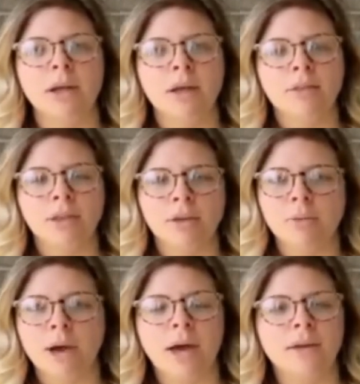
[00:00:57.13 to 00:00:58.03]
the
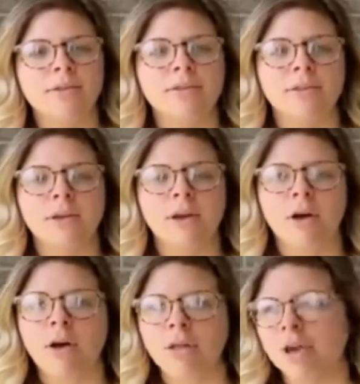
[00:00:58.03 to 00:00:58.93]
U.S.,
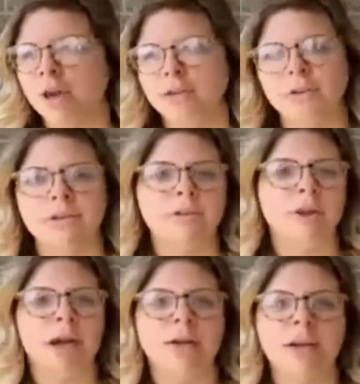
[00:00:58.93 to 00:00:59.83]
all the countries
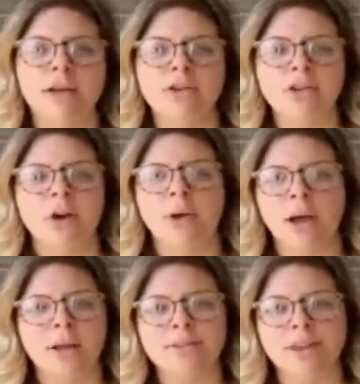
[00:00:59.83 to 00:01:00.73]
around and showing
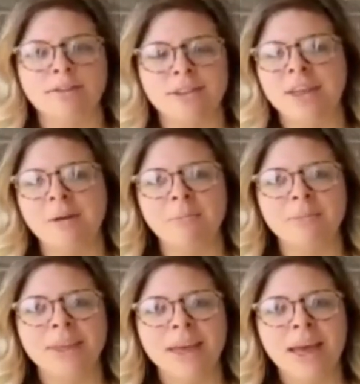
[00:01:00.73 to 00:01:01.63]
God's love to them.
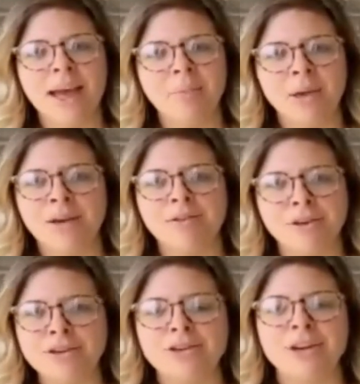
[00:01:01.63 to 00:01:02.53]
Happy
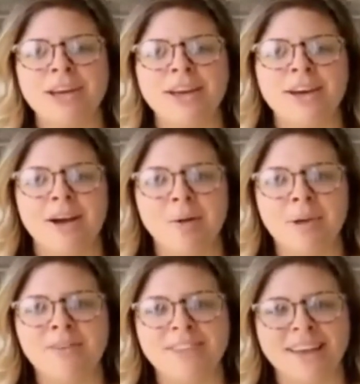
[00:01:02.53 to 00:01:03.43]
anniversary, Army
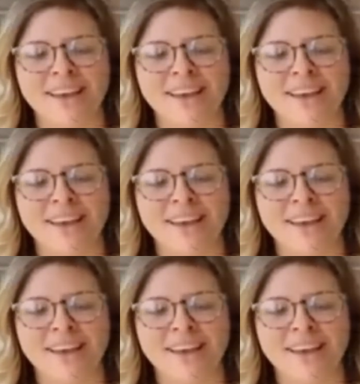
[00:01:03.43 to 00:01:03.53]
of the Kind.